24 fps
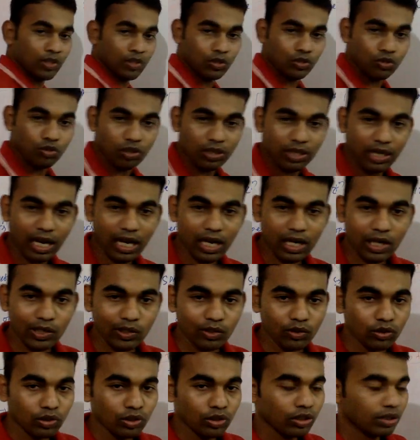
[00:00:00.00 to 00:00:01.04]
So
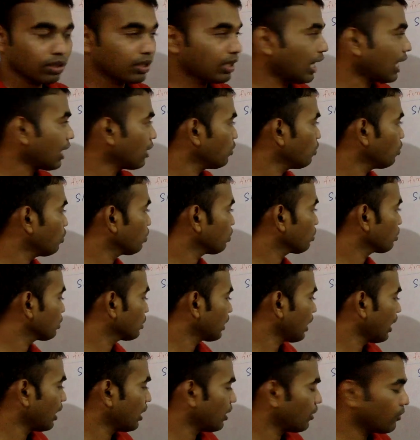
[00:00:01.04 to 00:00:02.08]
now,
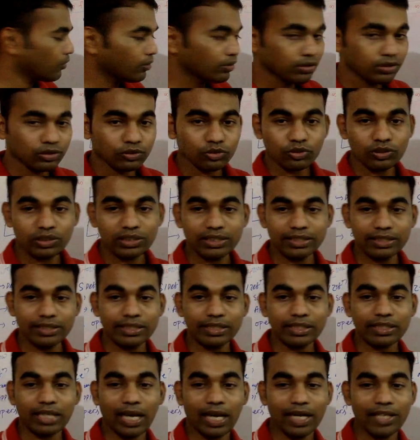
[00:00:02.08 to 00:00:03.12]
so this is
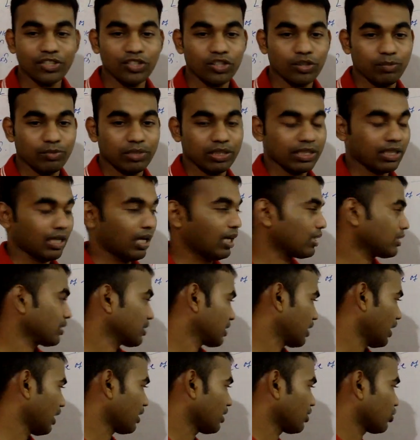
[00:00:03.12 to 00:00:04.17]
the size of the
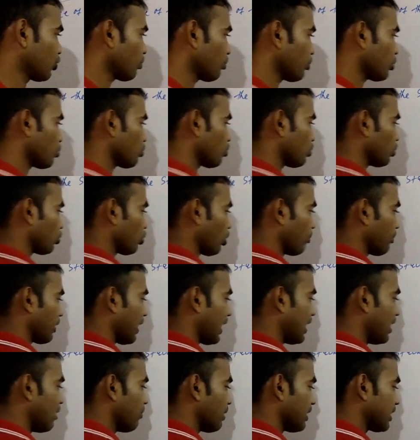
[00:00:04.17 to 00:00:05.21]
stack. Suppose some
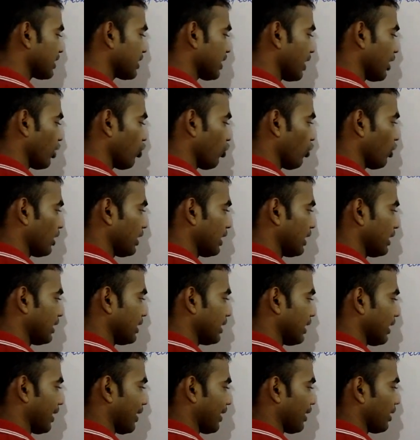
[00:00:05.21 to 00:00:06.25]
elements are already
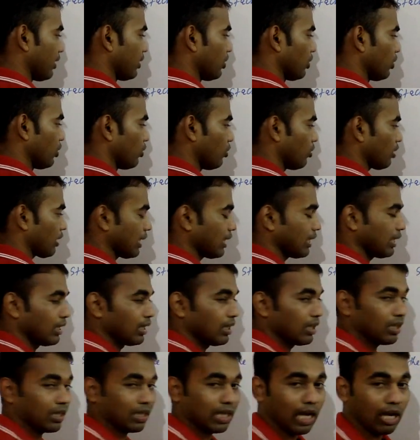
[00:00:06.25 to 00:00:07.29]
there. Okay.
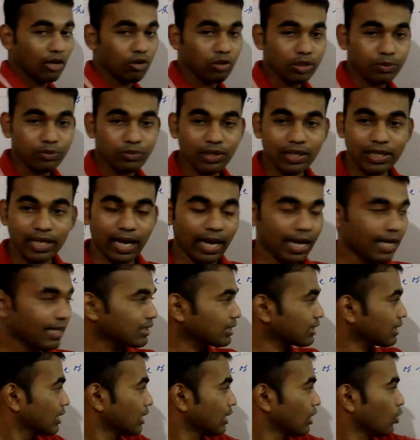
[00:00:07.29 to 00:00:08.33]
Now if I will
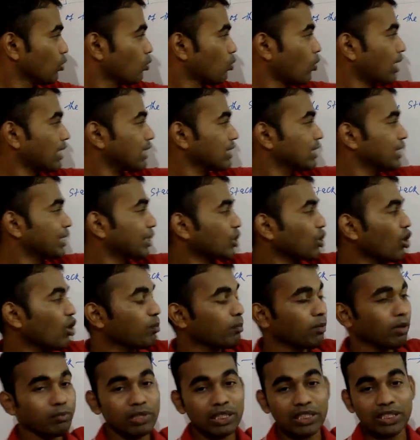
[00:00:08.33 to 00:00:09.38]
ask, what is the
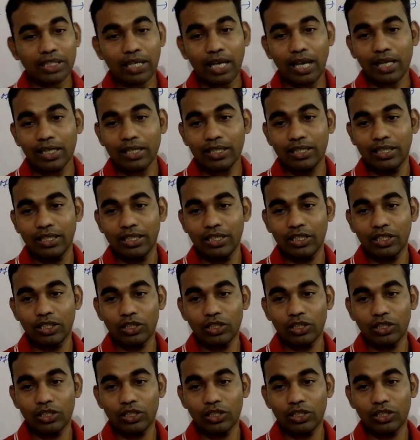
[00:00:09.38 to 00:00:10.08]
top of the stack?